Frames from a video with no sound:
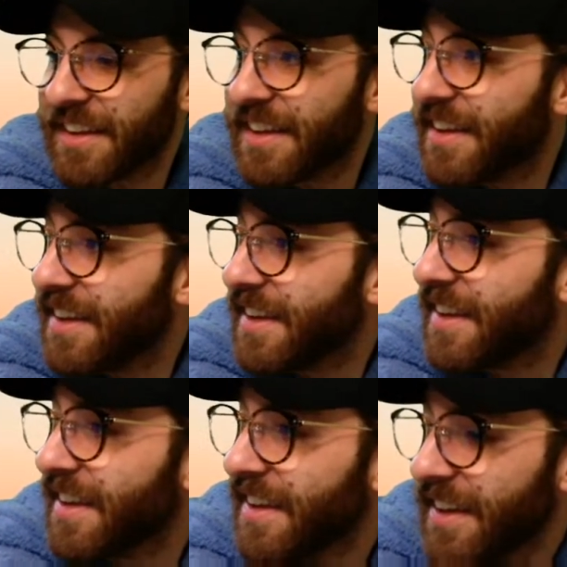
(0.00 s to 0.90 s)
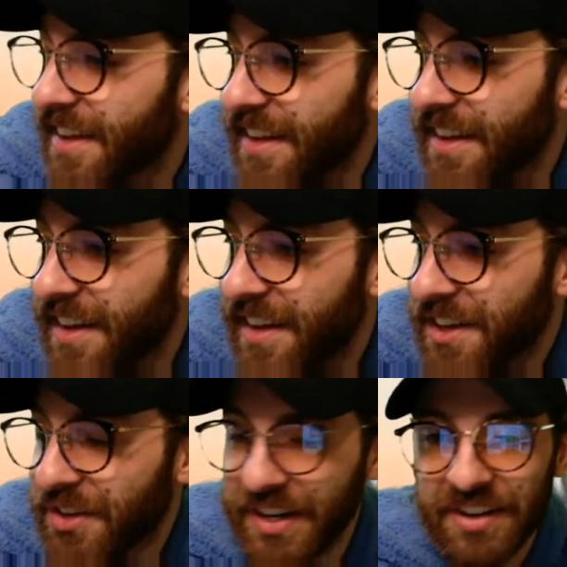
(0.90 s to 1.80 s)
He
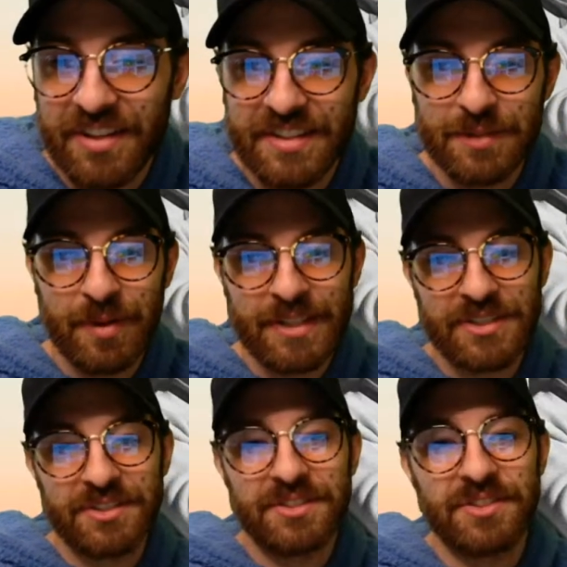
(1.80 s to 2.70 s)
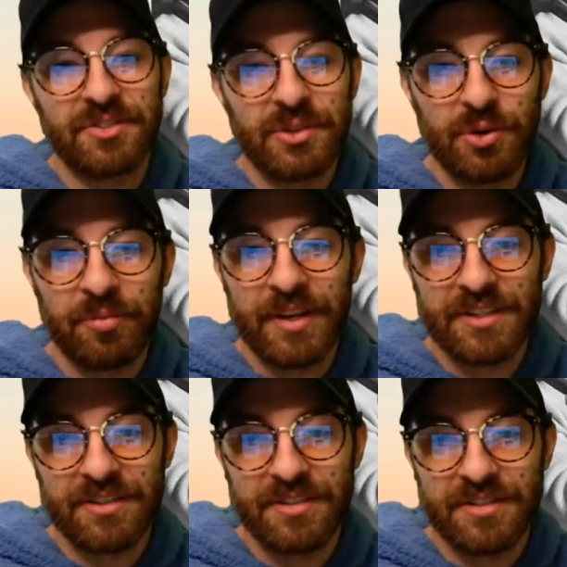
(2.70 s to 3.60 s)
created all these pictures, these really cool
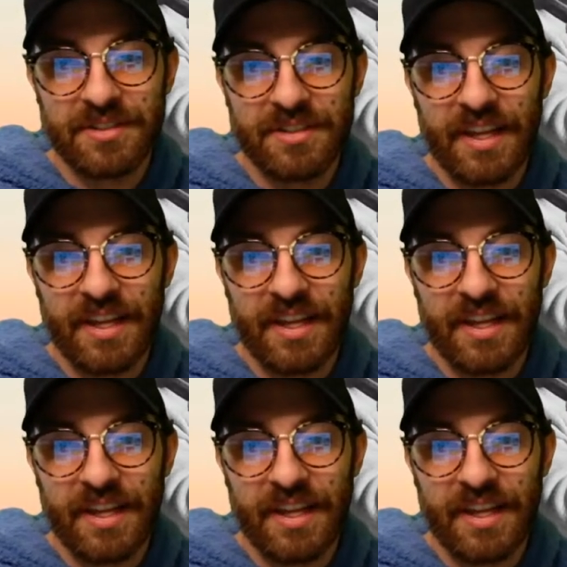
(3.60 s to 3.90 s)
pictures,